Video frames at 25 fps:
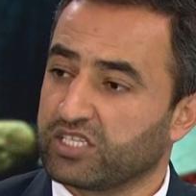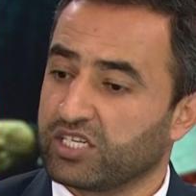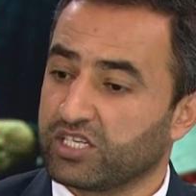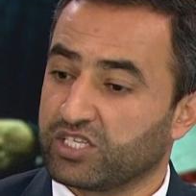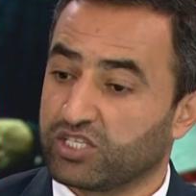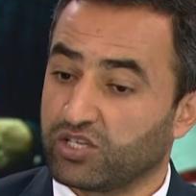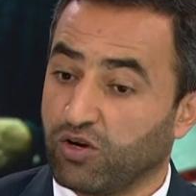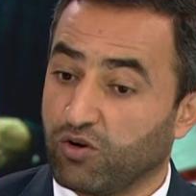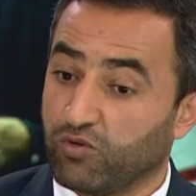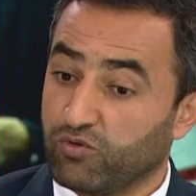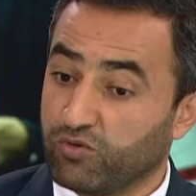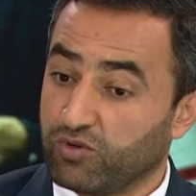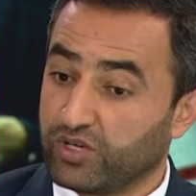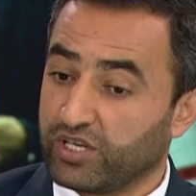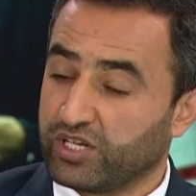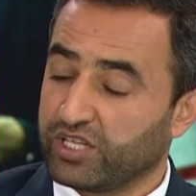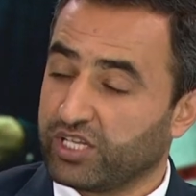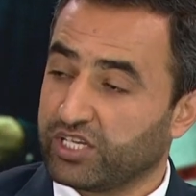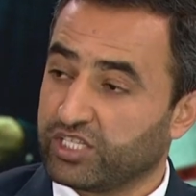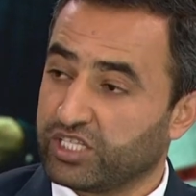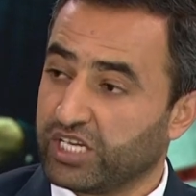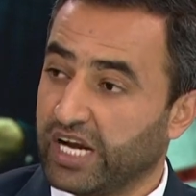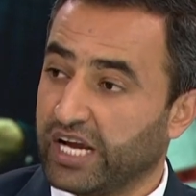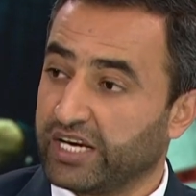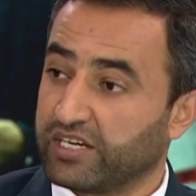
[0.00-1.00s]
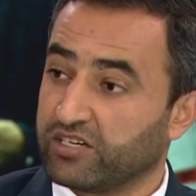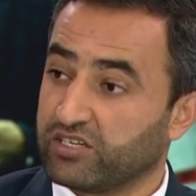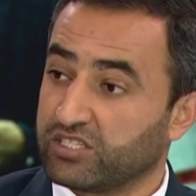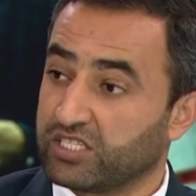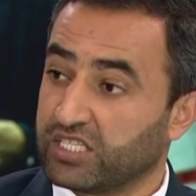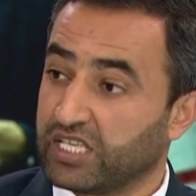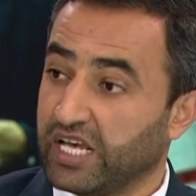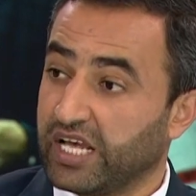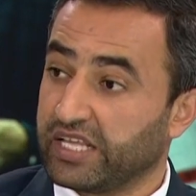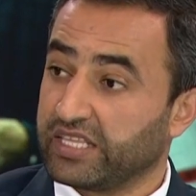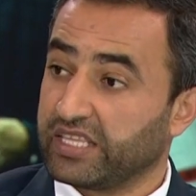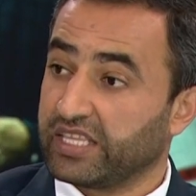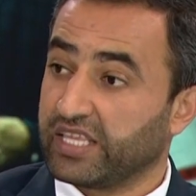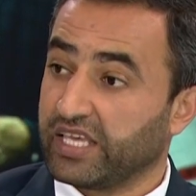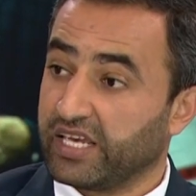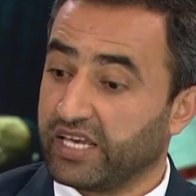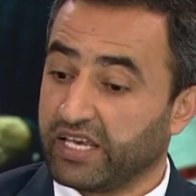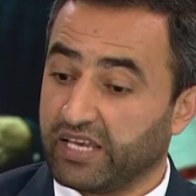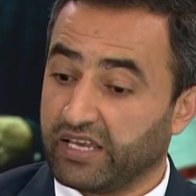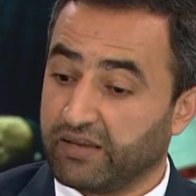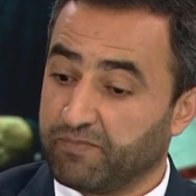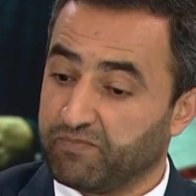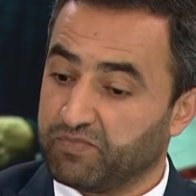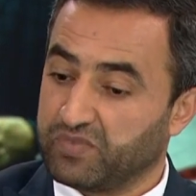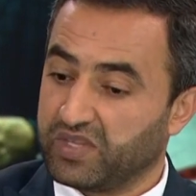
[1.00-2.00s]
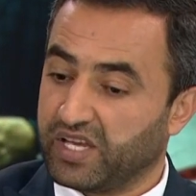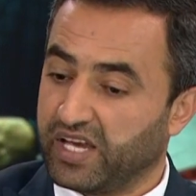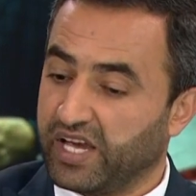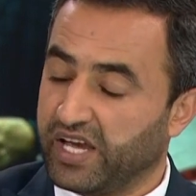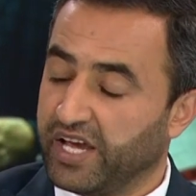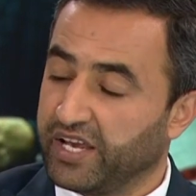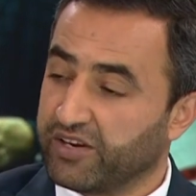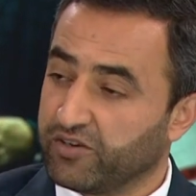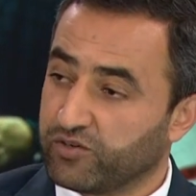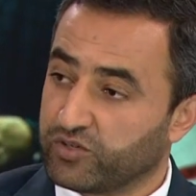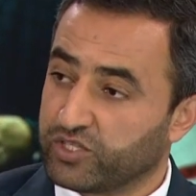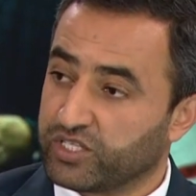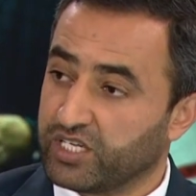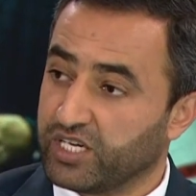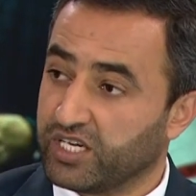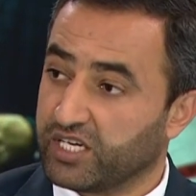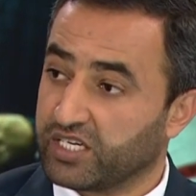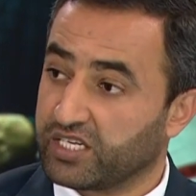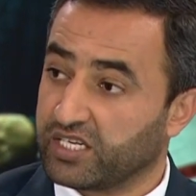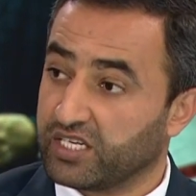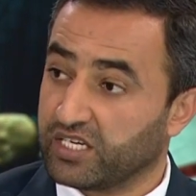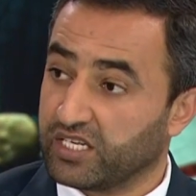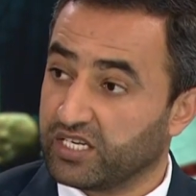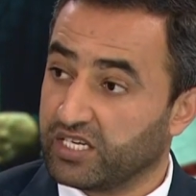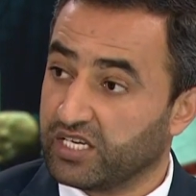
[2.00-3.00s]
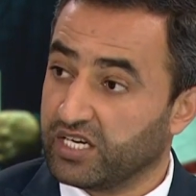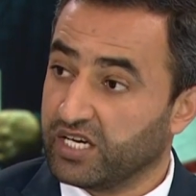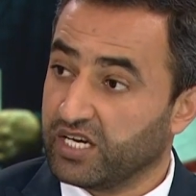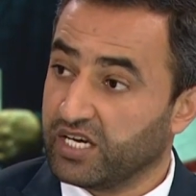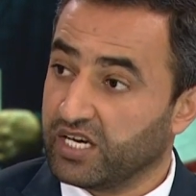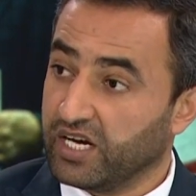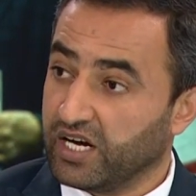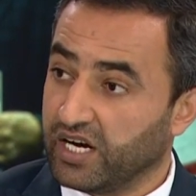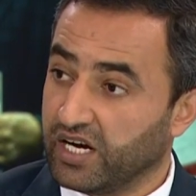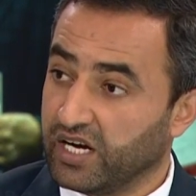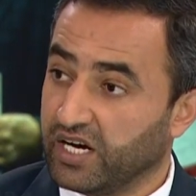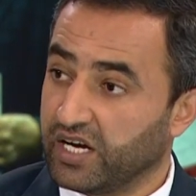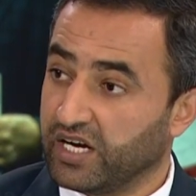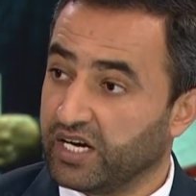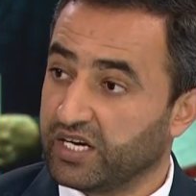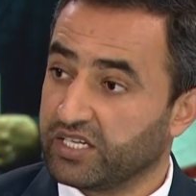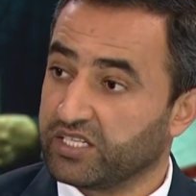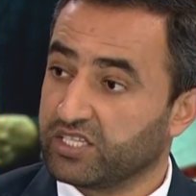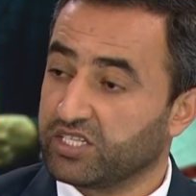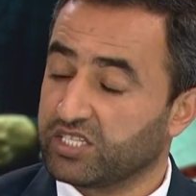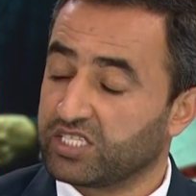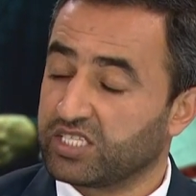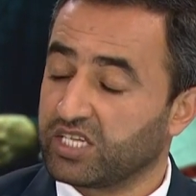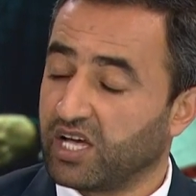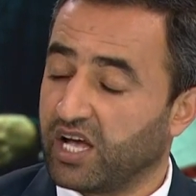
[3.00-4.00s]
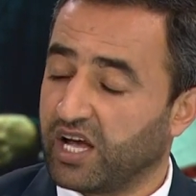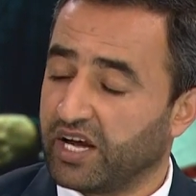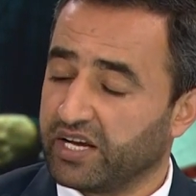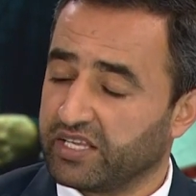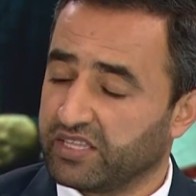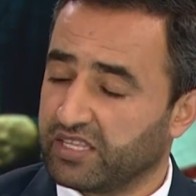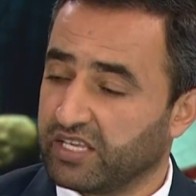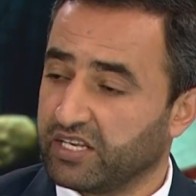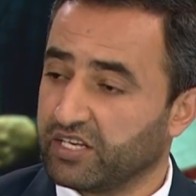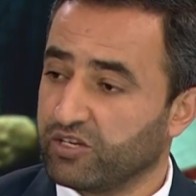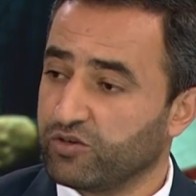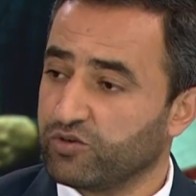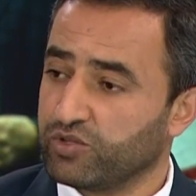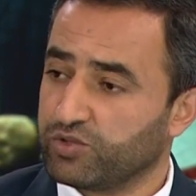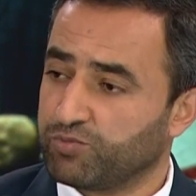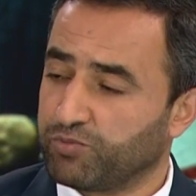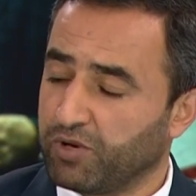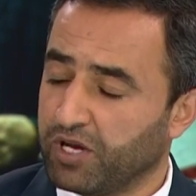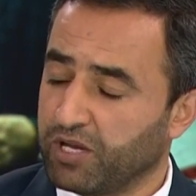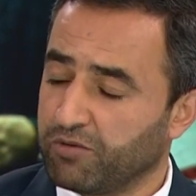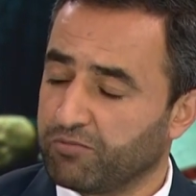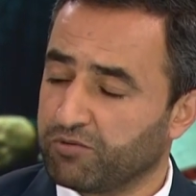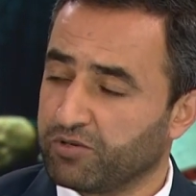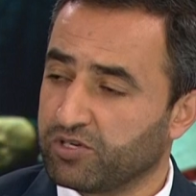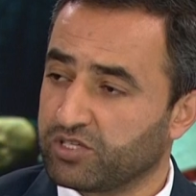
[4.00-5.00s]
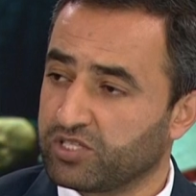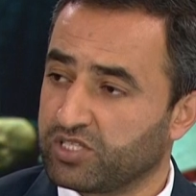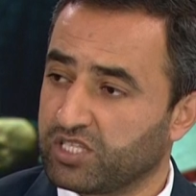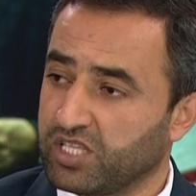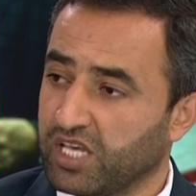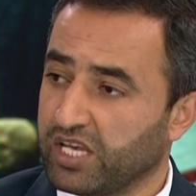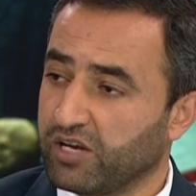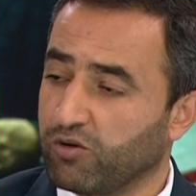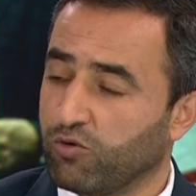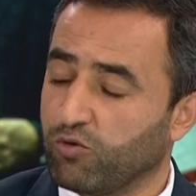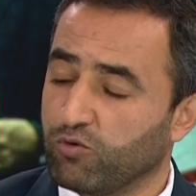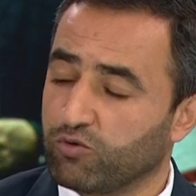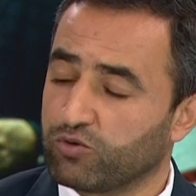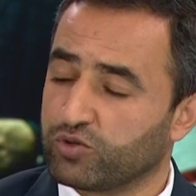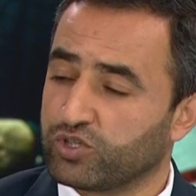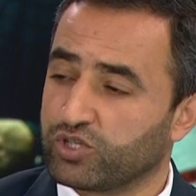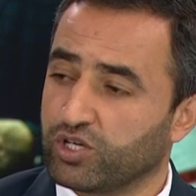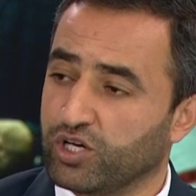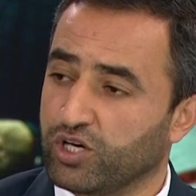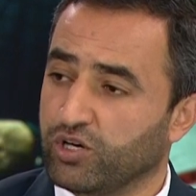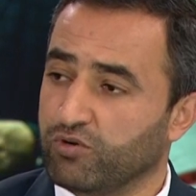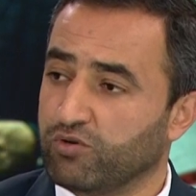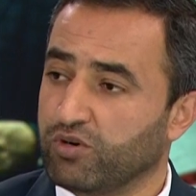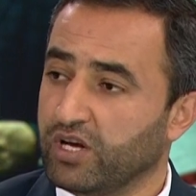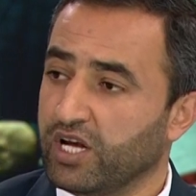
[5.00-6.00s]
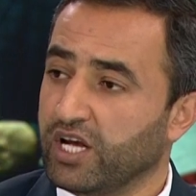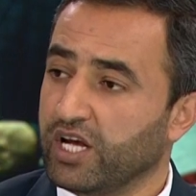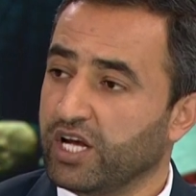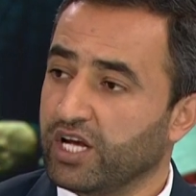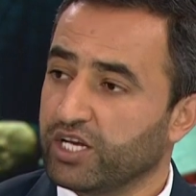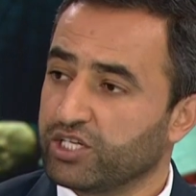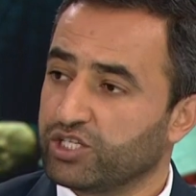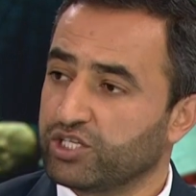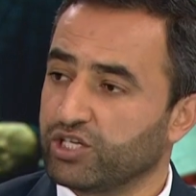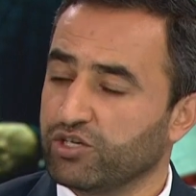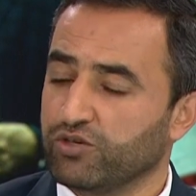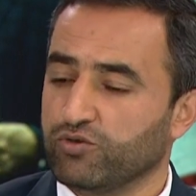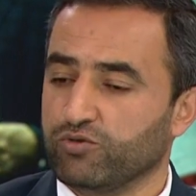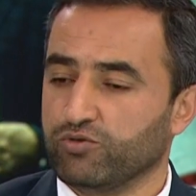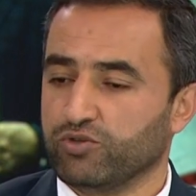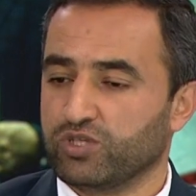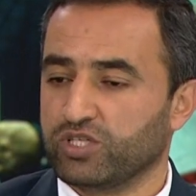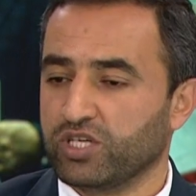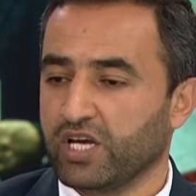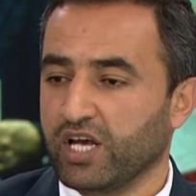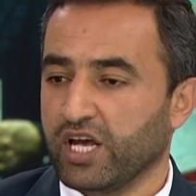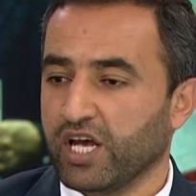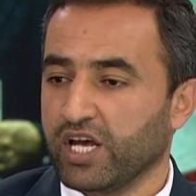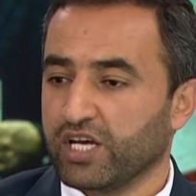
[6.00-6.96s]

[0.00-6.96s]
It's only the channels that the inner circle decide. The newspapers, they also choose.